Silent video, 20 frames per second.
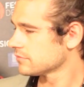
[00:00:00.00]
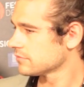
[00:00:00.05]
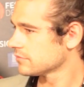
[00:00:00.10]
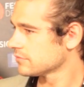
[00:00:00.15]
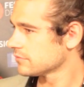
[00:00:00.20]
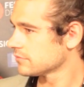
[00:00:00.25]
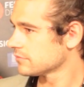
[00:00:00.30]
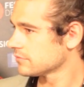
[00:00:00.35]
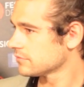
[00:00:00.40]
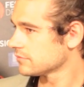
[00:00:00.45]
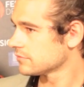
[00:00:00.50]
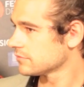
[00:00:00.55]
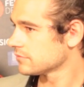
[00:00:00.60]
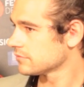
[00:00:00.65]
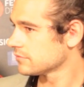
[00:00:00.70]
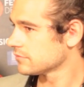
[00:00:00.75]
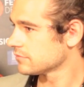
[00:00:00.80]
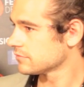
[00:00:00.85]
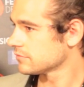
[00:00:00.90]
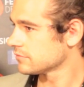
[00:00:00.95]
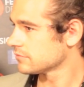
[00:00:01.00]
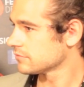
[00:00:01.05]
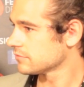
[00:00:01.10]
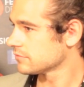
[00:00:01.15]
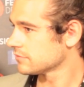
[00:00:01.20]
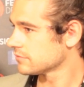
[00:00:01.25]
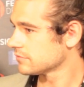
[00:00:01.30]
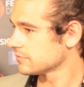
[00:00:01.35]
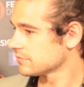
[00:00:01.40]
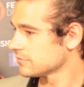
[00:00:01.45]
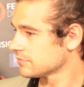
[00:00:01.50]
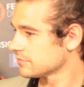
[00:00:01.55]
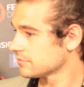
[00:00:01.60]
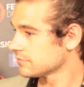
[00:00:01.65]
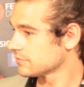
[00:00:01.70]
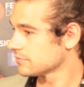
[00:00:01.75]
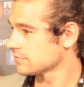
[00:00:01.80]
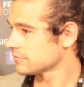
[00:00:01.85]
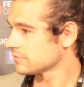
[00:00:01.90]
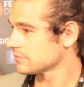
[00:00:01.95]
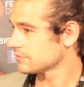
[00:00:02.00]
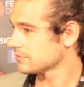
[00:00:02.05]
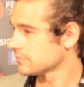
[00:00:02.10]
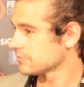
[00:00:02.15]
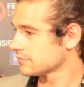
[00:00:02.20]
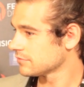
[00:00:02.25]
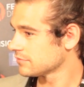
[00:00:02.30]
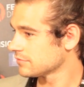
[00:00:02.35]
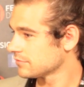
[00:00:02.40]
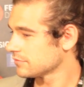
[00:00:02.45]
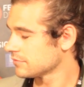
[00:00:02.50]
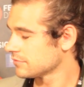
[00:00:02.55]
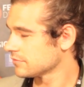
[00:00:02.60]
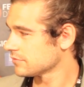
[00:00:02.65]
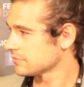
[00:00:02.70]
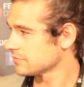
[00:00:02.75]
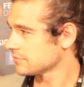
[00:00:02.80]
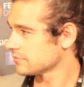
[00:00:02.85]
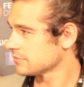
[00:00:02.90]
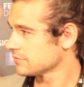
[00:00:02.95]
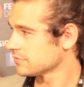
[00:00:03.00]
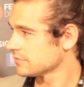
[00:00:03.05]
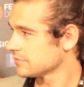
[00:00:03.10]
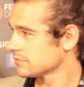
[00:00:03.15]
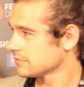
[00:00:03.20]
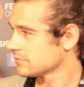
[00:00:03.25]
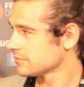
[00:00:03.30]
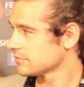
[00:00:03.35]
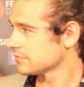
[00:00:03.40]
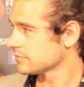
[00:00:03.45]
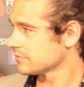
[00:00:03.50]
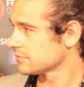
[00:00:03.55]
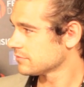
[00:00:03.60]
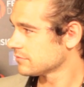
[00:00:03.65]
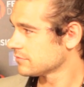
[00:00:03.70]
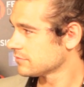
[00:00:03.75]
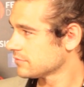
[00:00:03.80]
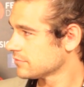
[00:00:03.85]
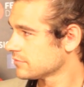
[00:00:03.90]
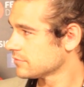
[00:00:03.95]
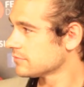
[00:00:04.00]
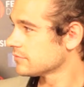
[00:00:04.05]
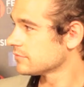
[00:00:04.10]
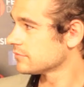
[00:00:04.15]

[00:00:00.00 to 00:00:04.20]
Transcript: (silent)